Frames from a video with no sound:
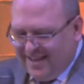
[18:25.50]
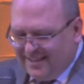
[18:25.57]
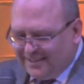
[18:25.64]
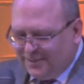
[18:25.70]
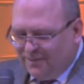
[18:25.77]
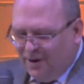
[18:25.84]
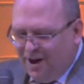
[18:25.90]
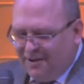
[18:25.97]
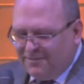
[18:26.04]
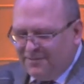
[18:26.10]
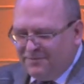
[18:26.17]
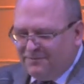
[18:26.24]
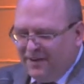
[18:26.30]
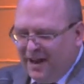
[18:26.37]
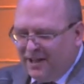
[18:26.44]
So
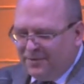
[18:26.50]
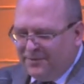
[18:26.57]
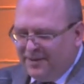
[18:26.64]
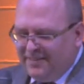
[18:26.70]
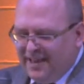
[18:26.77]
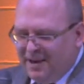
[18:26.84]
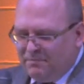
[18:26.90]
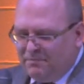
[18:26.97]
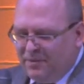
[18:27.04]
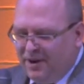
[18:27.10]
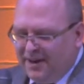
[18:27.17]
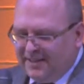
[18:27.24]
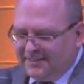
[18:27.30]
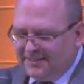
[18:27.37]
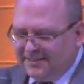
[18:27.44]
often following that
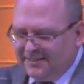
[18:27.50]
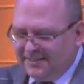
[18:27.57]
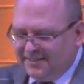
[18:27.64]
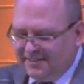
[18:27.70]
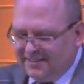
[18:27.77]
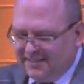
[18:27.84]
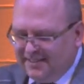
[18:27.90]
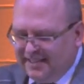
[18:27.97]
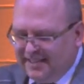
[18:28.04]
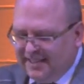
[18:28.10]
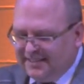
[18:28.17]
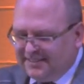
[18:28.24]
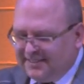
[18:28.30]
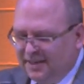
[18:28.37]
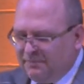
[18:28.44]
but
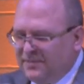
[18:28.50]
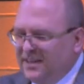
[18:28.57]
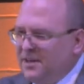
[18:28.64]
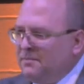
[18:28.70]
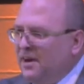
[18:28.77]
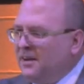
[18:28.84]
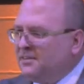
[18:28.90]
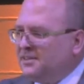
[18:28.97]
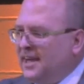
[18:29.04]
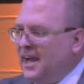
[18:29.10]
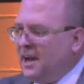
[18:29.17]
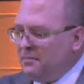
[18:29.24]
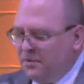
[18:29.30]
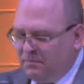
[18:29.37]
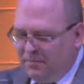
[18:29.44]
is something about
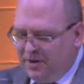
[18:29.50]
time or